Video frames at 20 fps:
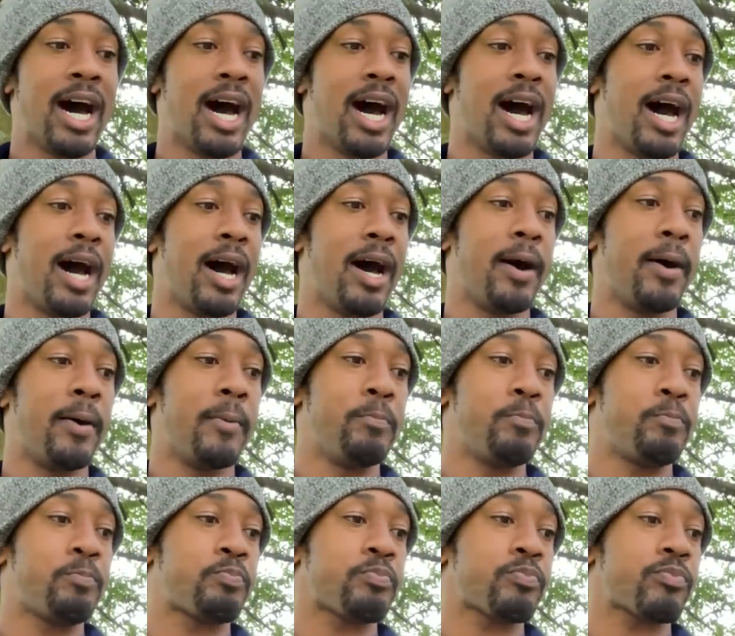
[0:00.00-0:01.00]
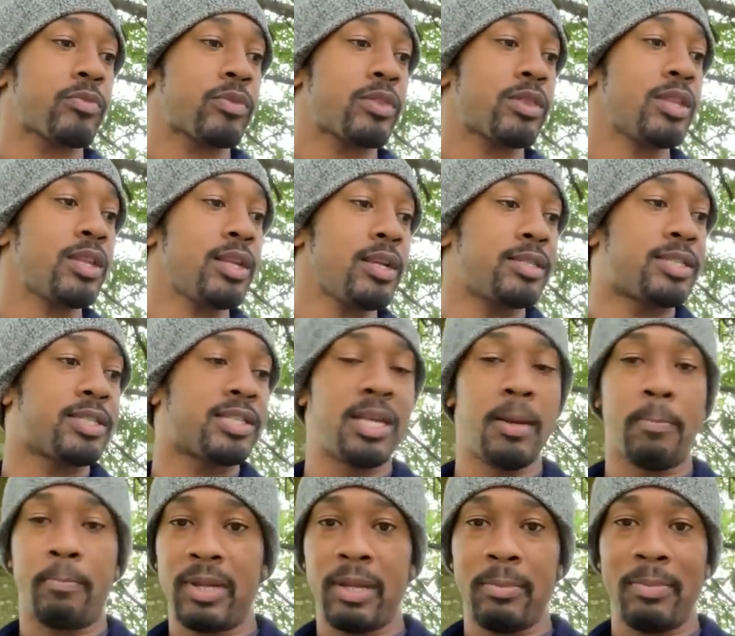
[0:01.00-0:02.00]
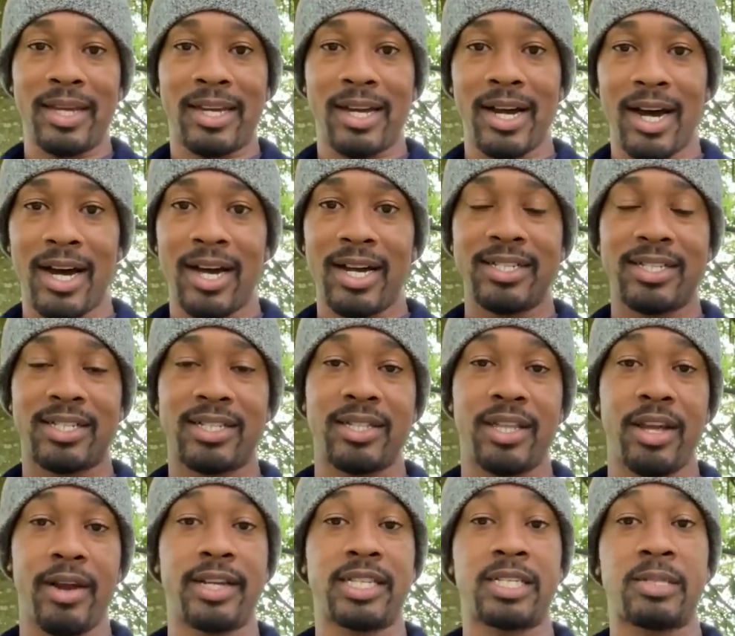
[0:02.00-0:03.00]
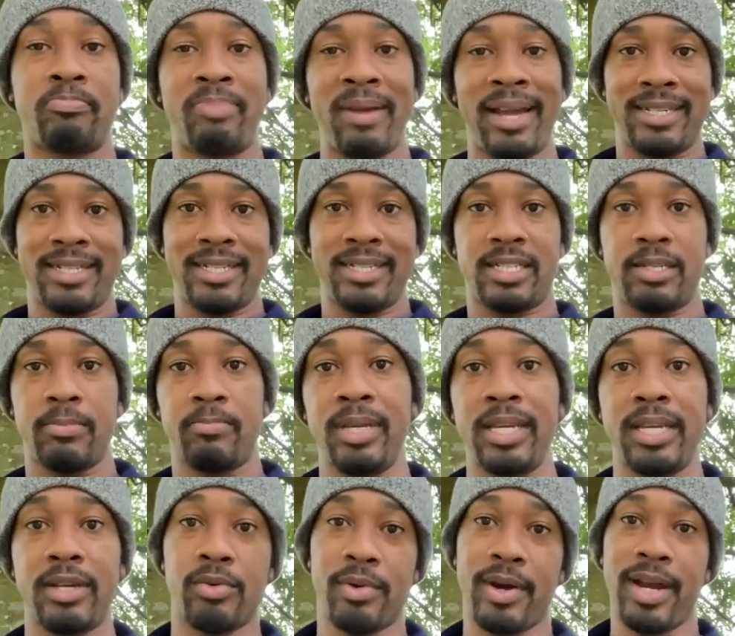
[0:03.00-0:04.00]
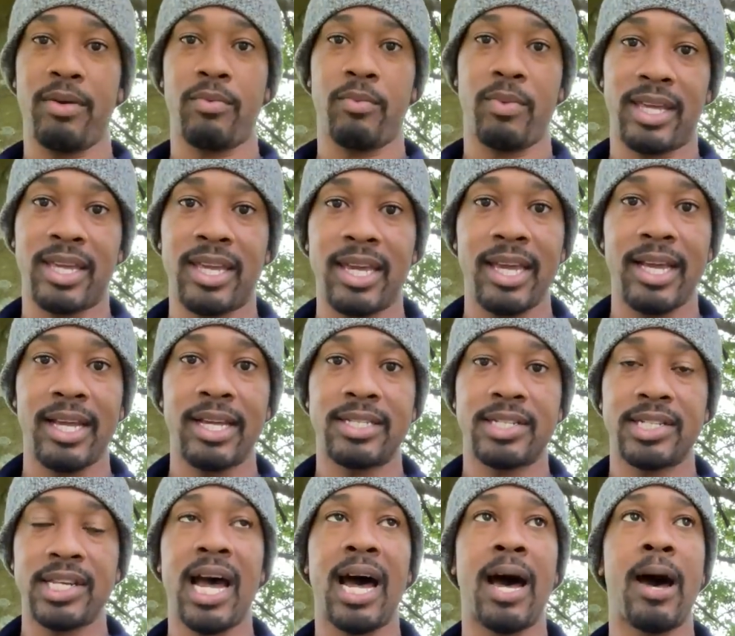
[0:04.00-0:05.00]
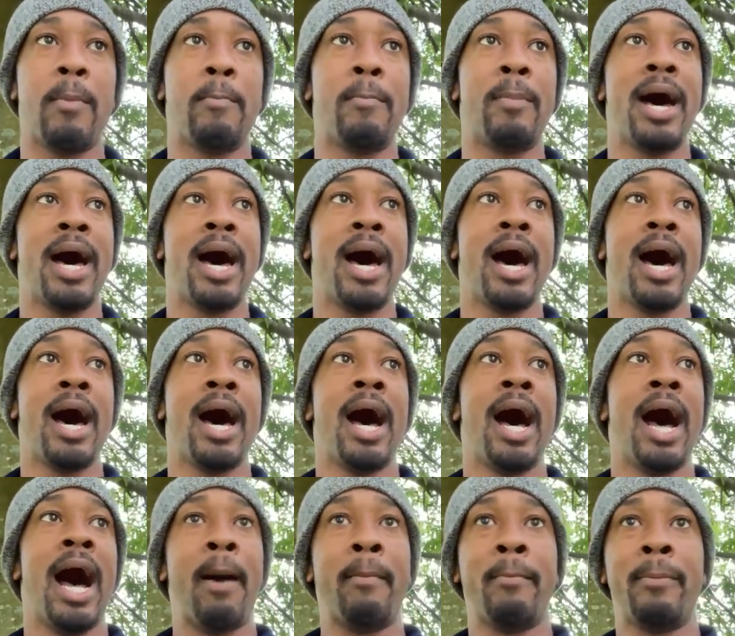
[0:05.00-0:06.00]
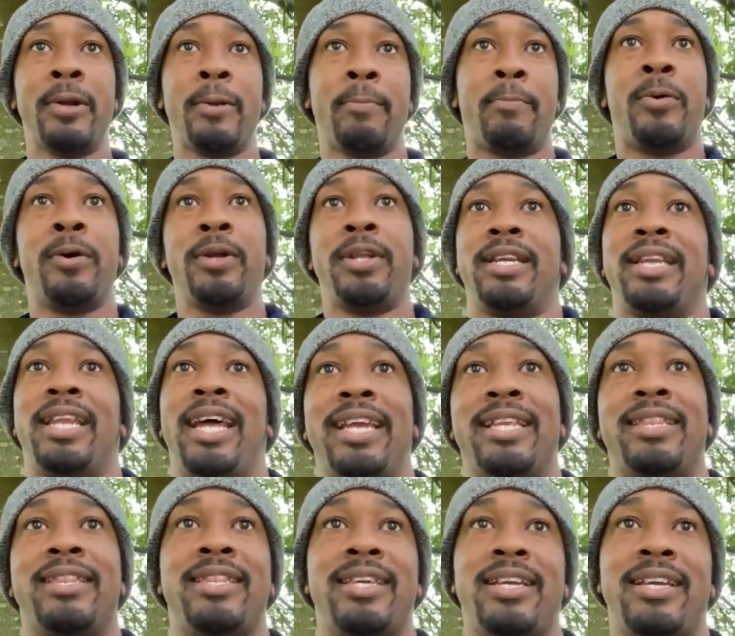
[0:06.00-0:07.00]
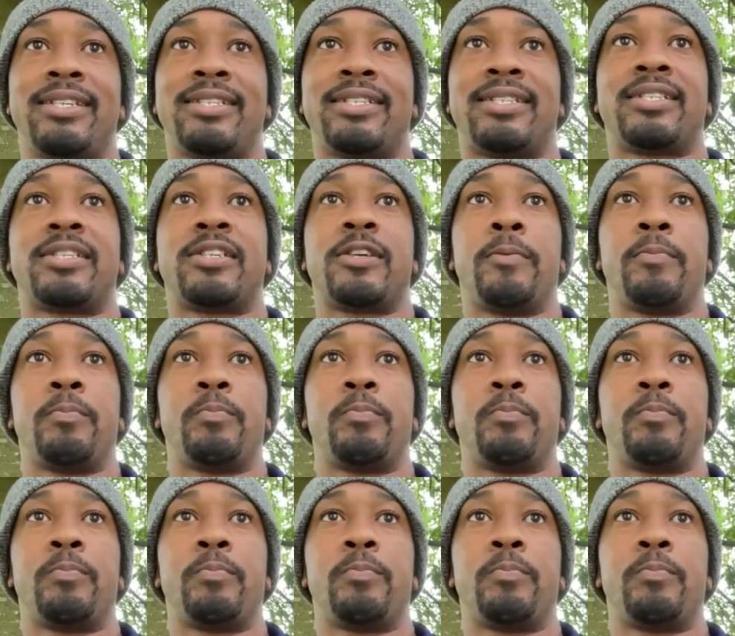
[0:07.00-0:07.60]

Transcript: Um, simply because they're expected to be great with kids. Um, I'm going to put it like this.